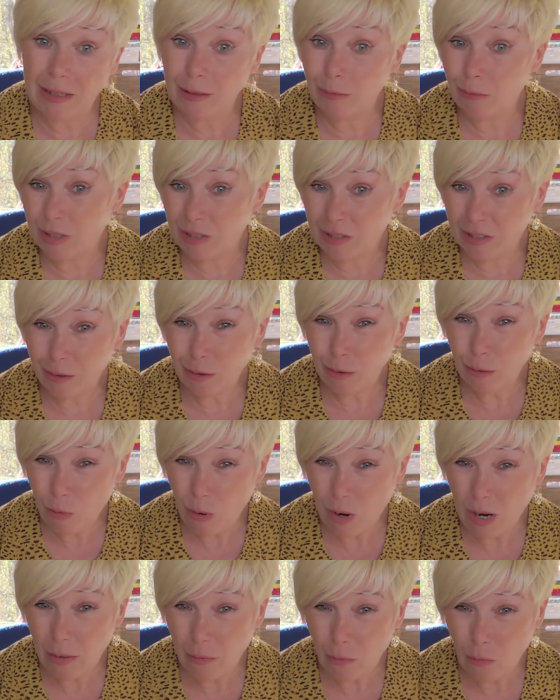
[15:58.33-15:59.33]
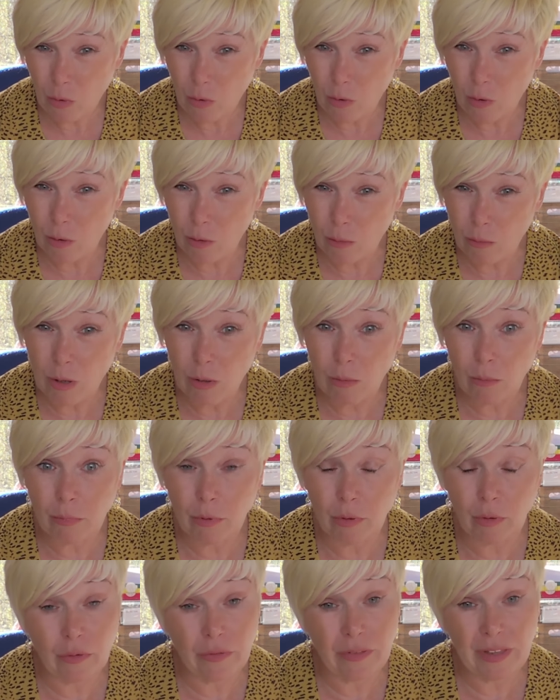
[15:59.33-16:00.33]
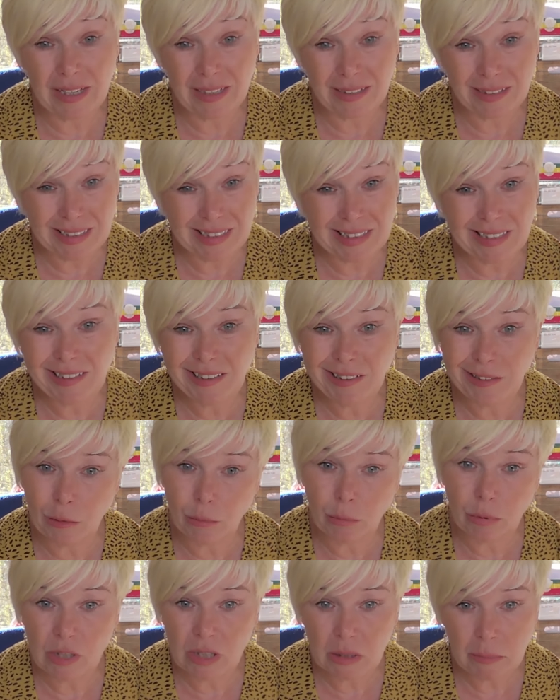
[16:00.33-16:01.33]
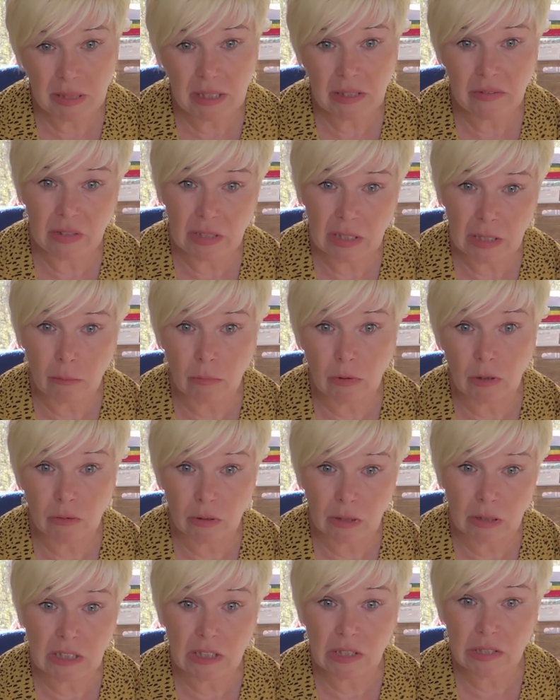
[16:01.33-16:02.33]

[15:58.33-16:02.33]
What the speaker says: It was still quite warm, but that day, you know, puts a bit of a dampener on it,